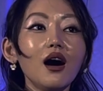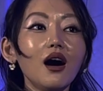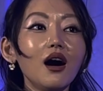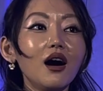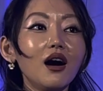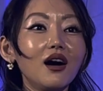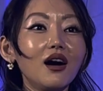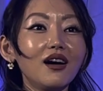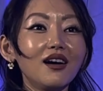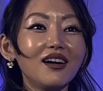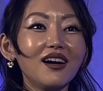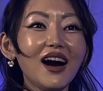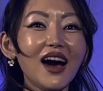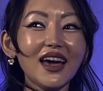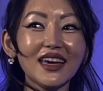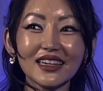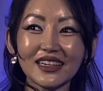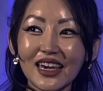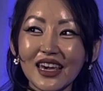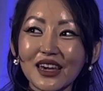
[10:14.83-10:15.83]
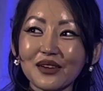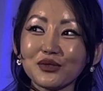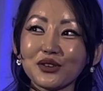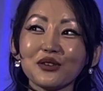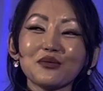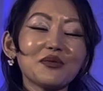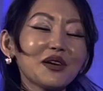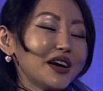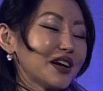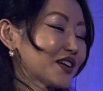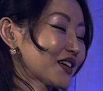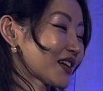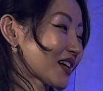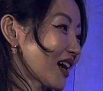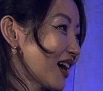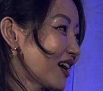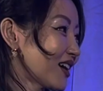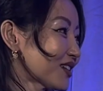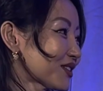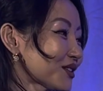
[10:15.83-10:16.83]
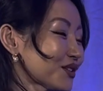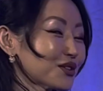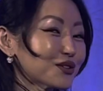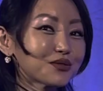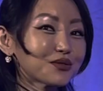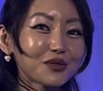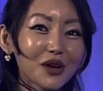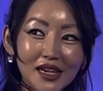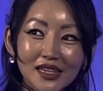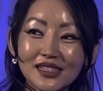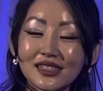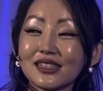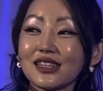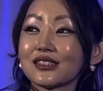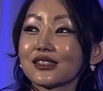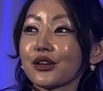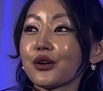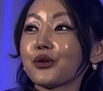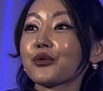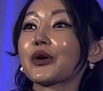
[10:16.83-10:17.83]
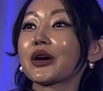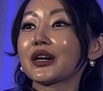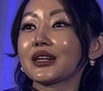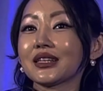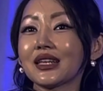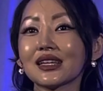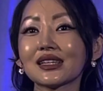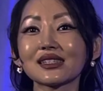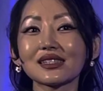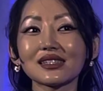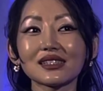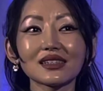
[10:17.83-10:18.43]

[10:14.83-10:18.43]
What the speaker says: I came to America to raise this awareness,